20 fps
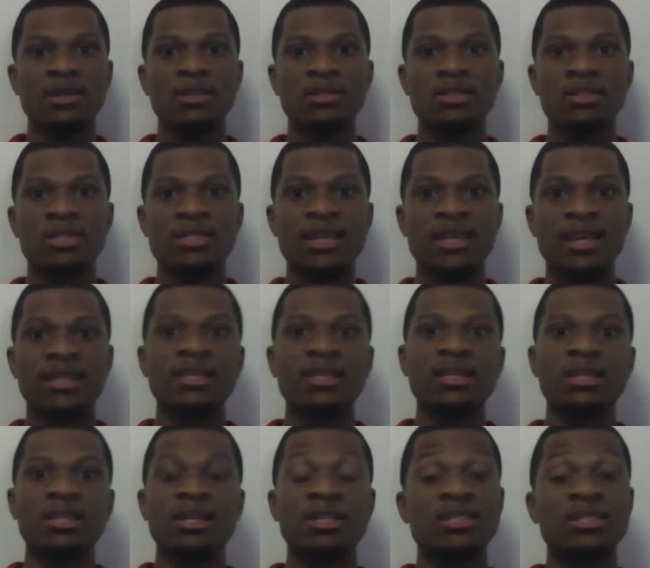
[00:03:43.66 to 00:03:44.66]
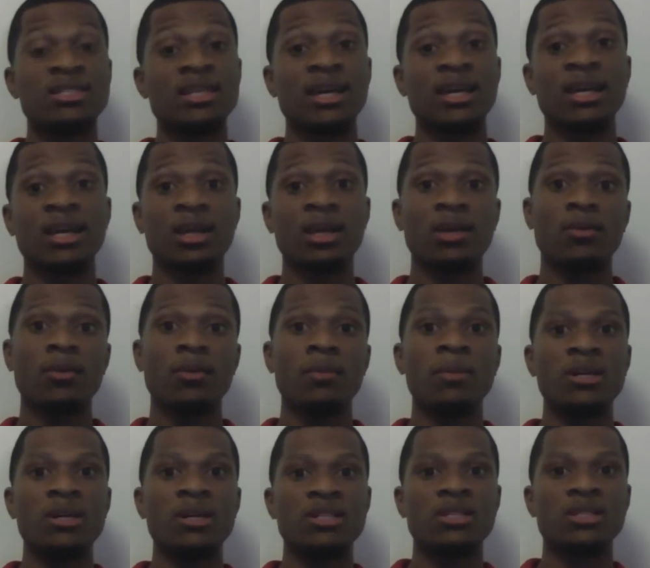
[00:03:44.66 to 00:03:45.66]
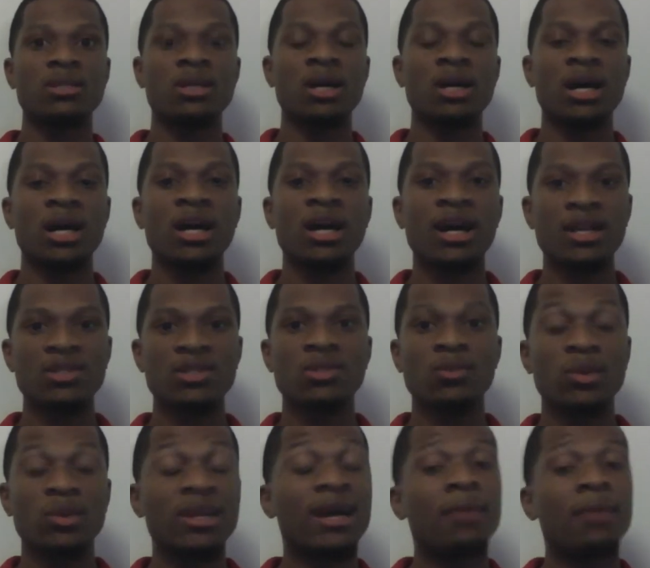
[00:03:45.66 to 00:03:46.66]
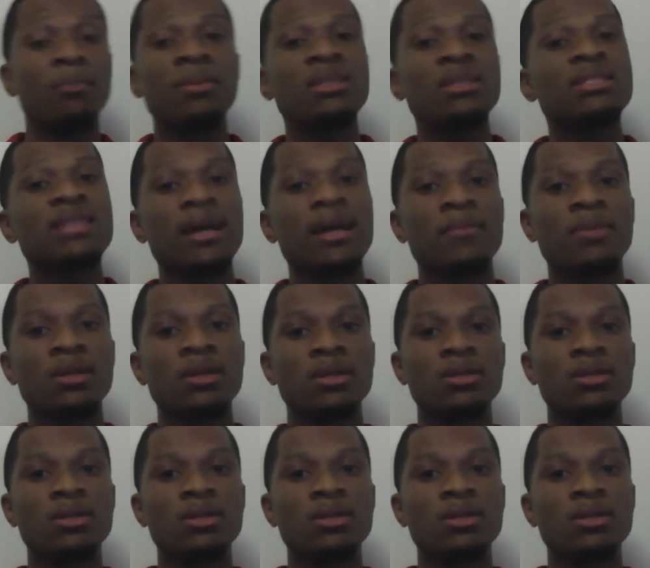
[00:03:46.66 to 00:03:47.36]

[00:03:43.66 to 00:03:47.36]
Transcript: to take it and say, we must uh, we not must not be